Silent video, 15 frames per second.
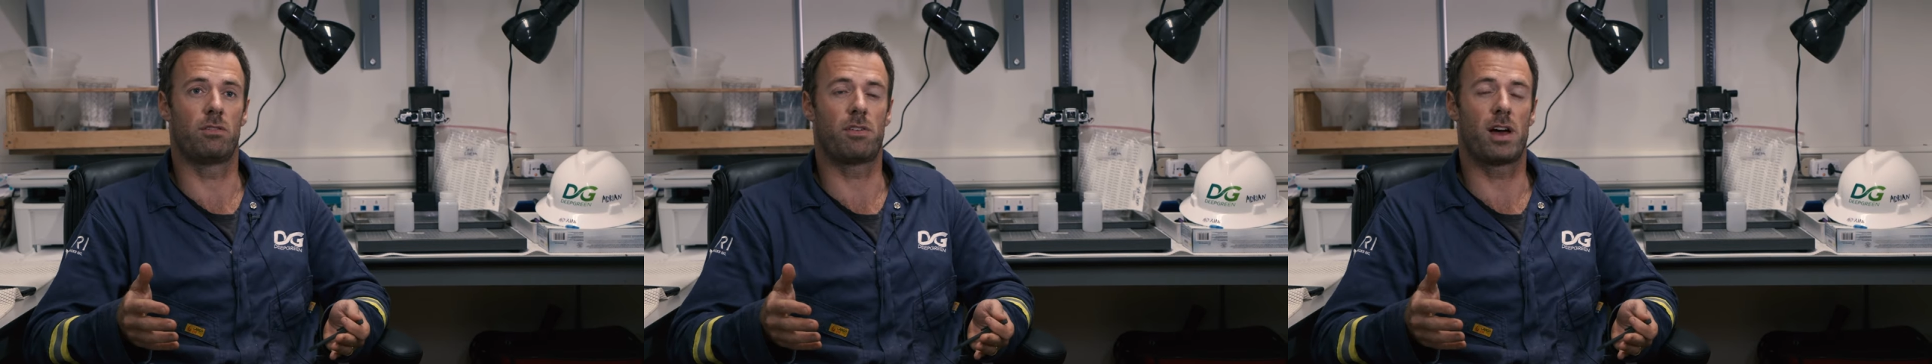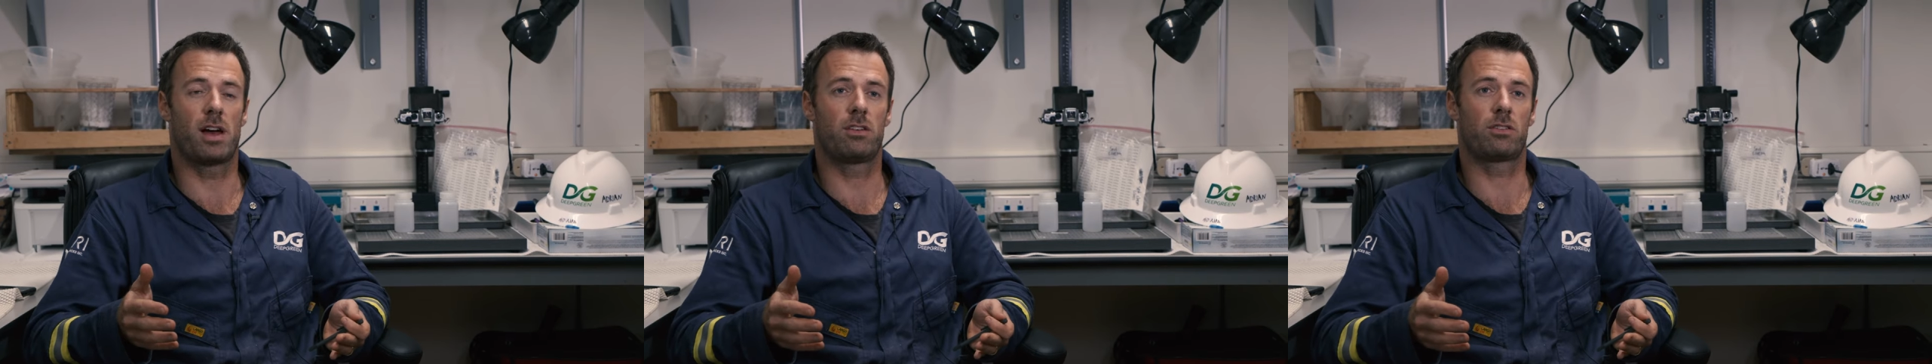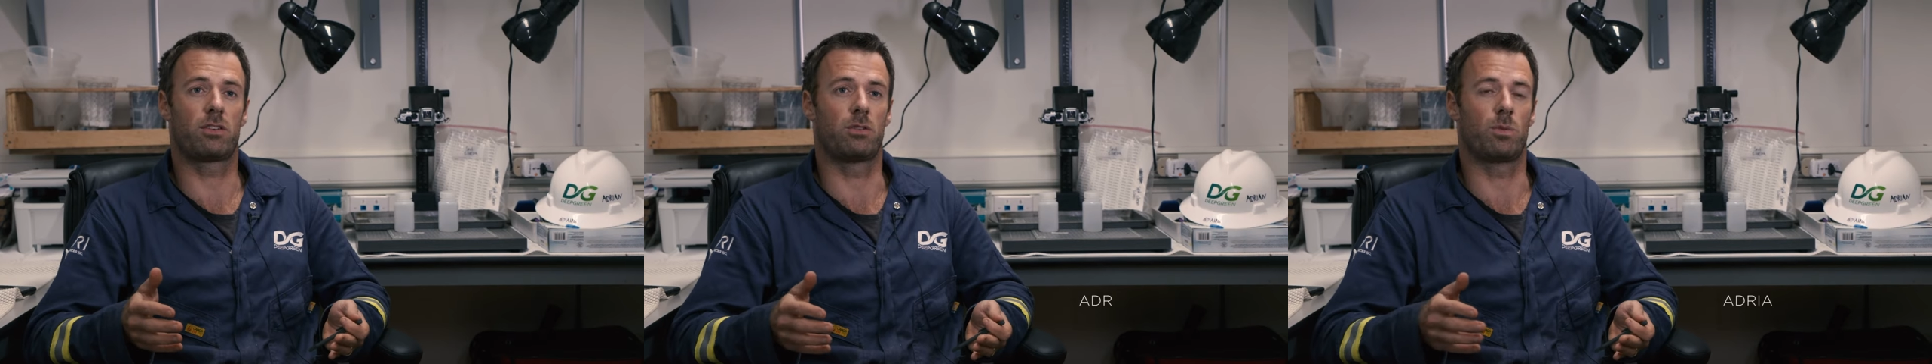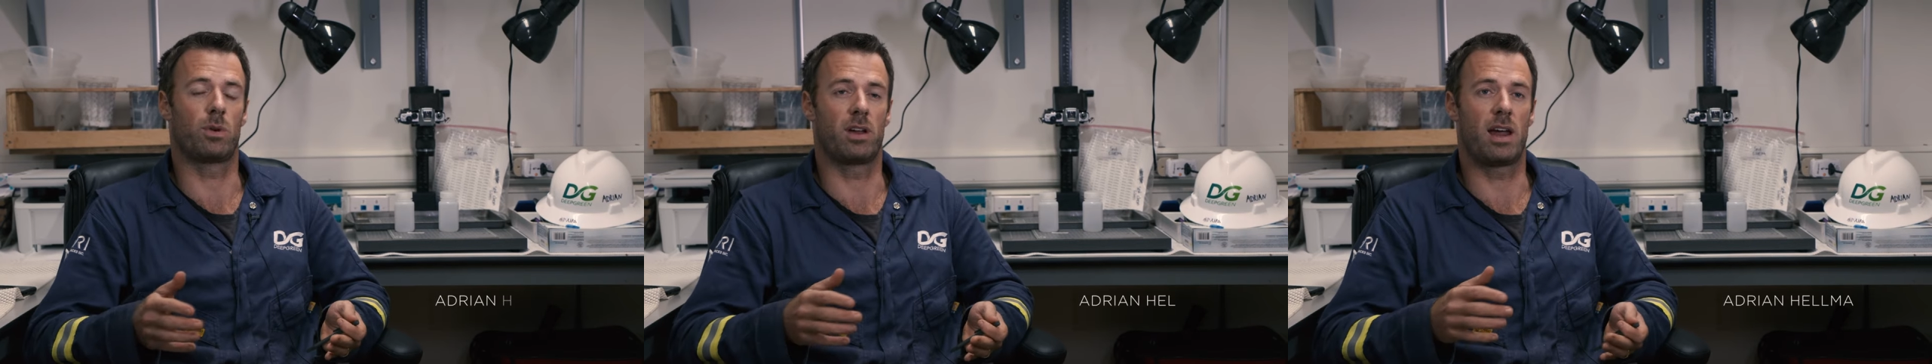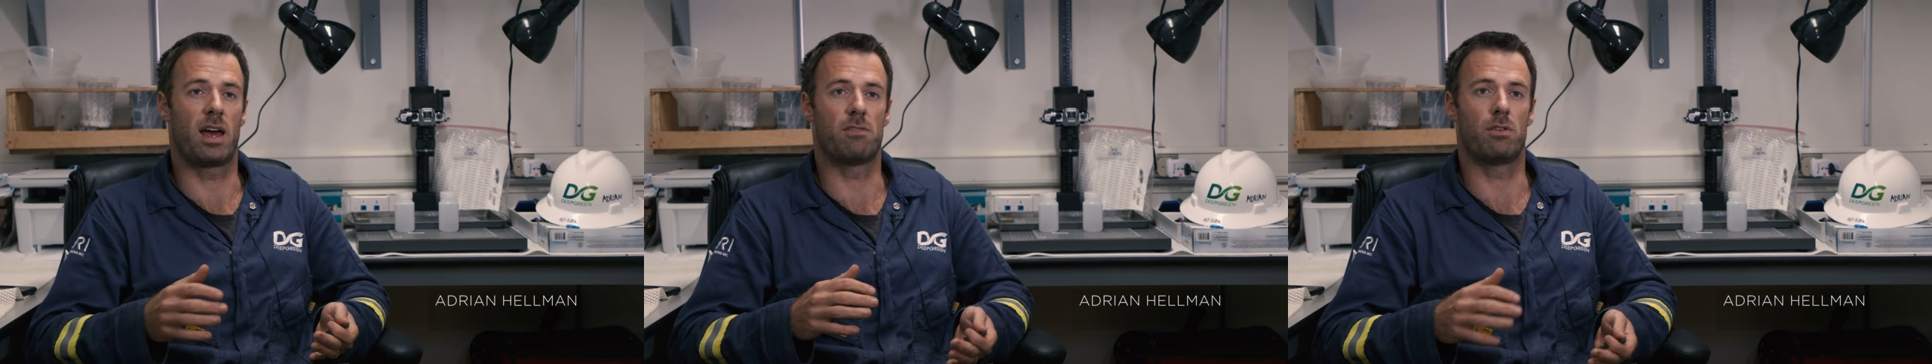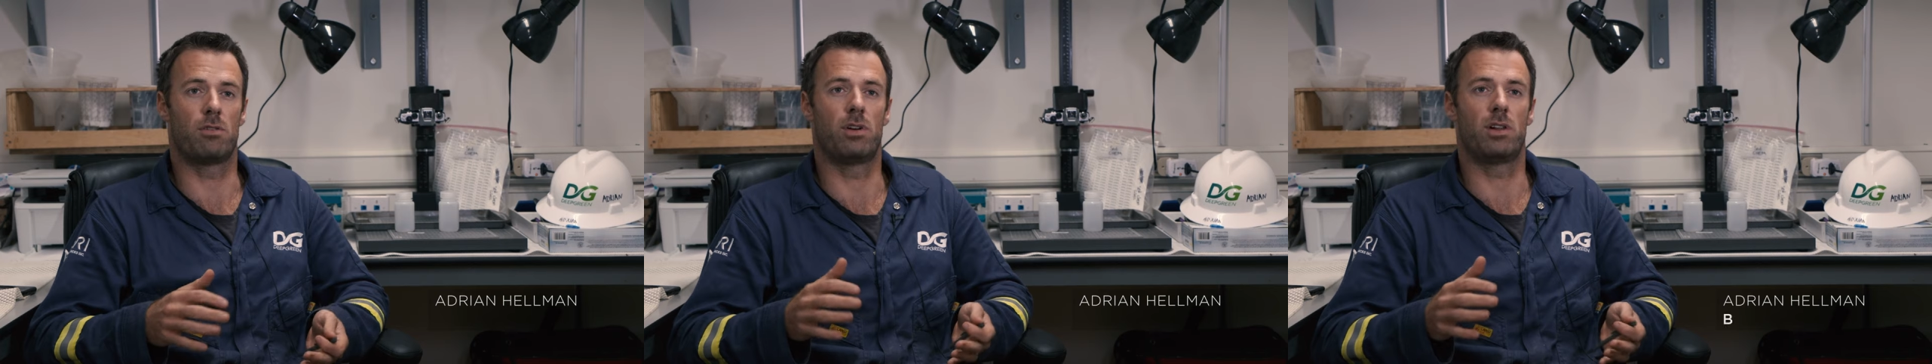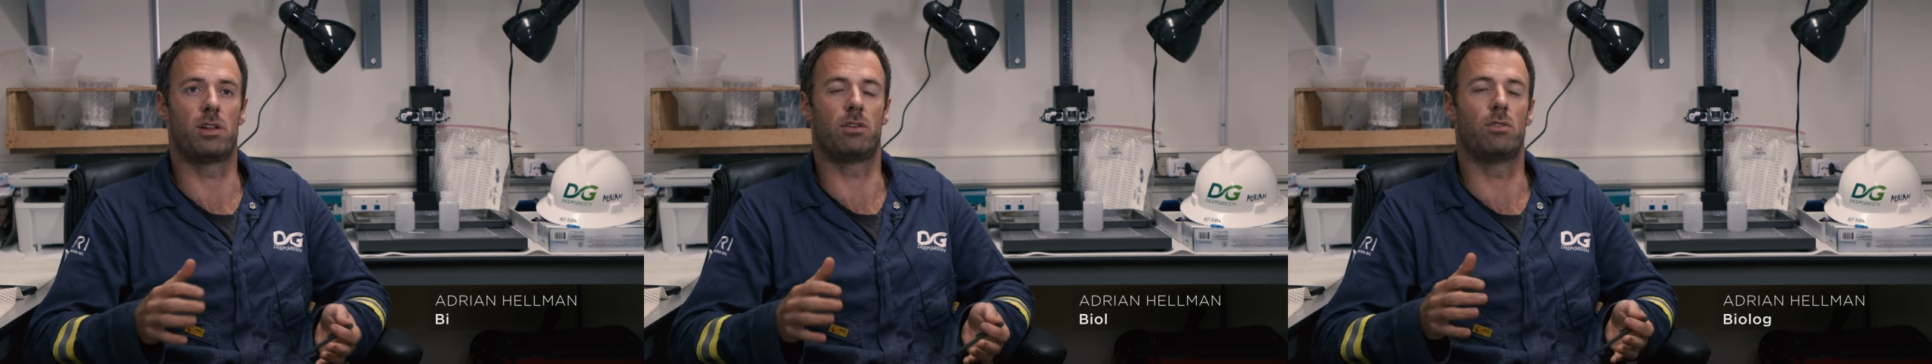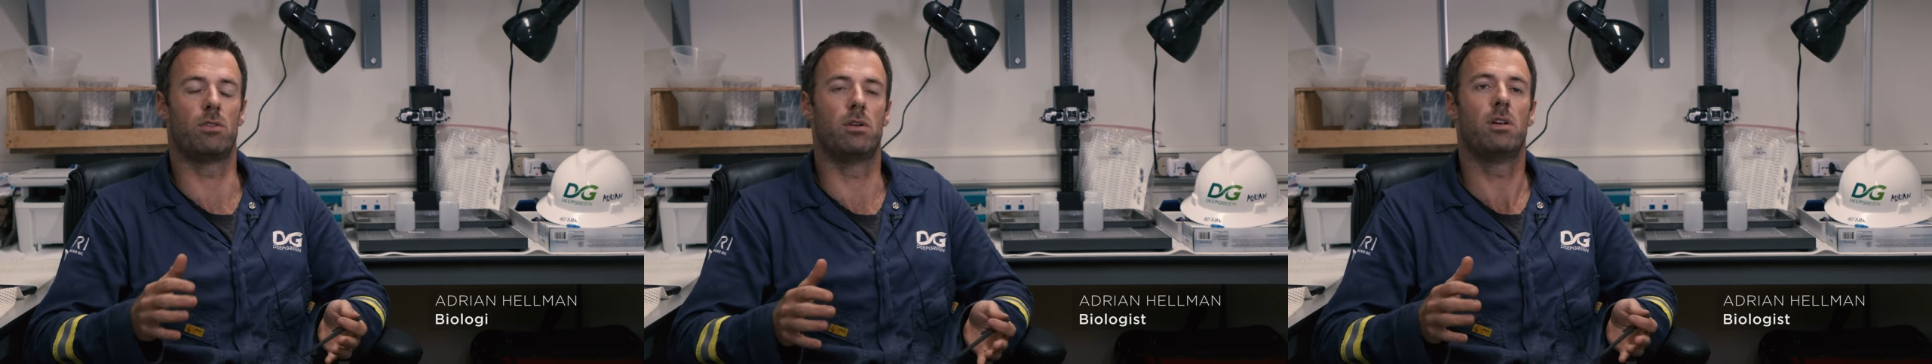phase because we're going to have a
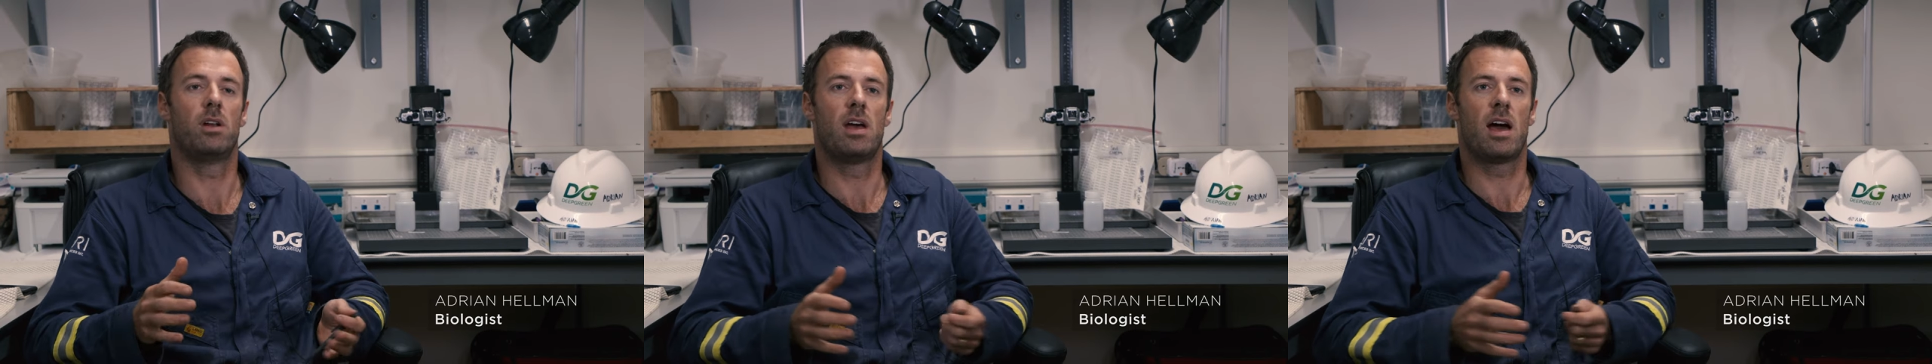really good